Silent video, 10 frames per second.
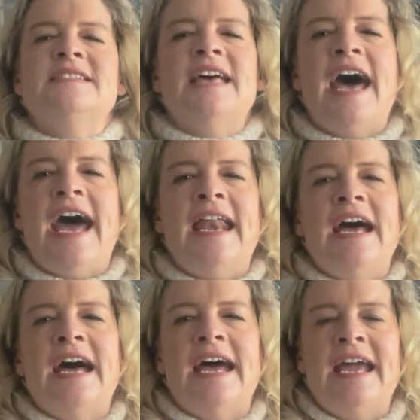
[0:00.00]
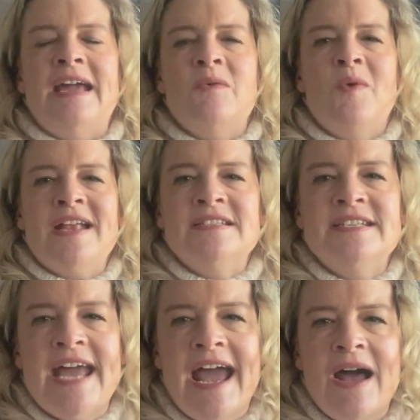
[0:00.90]
that I went
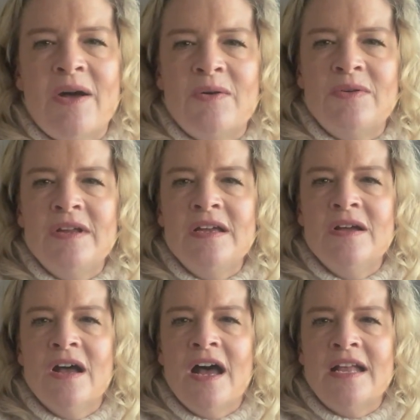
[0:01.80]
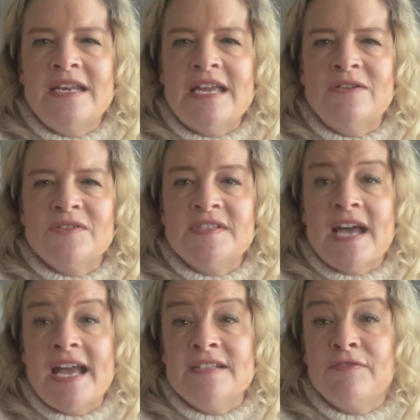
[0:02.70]
down a needle
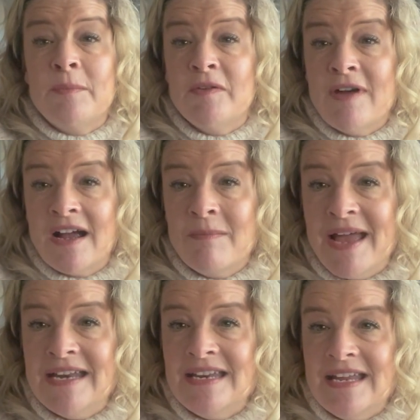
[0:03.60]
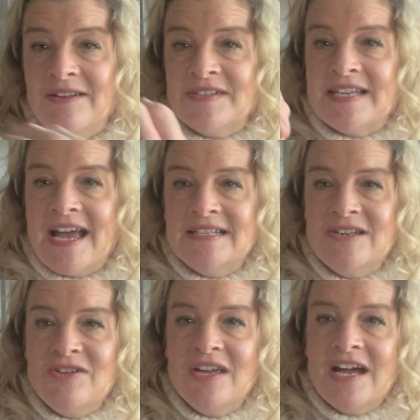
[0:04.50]
size from the recommended needle size,
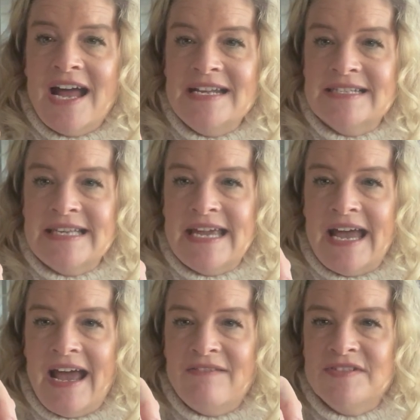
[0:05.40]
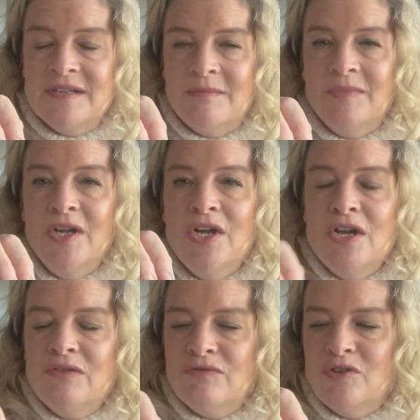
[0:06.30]
and you can kind of see I have some
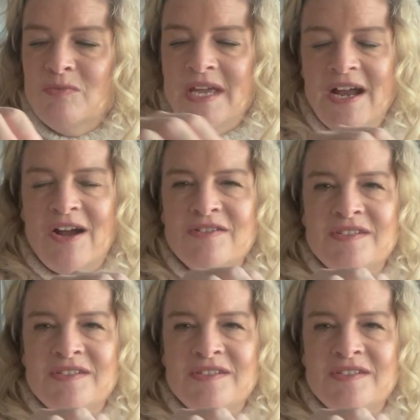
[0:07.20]
room here.